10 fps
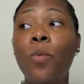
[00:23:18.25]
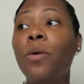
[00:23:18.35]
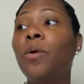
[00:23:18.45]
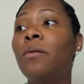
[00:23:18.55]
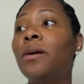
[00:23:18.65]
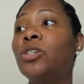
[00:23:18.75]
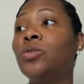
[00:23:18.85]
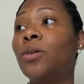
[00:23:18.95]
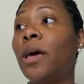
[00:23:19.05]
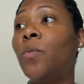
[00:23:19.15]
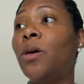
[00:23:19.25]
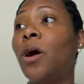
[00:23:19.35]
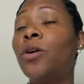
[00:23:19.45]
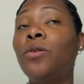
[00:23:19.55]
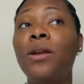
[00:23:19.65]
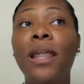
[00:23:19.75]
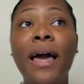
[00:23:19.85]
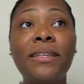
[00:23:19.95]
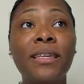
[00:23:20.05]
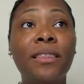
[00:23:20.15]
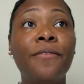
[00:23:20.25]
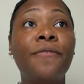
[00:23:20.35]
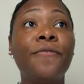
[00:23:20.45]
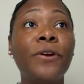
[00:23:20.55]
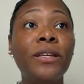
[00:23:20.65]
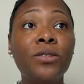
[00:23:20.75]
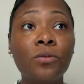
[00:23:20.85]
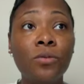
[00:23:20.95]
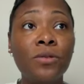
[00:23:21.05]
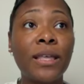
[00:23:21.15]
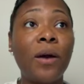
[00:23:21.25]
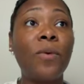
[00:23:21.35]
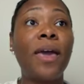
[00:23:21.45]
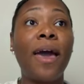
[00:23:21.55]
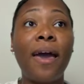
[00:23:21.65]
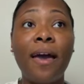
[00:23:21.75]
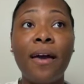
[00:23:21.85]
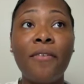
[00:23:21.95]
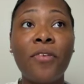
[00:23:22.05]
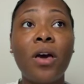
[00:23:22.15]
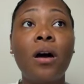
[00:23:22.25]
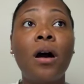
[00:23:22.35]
We want to make sure that we are utilizing the free tools that we have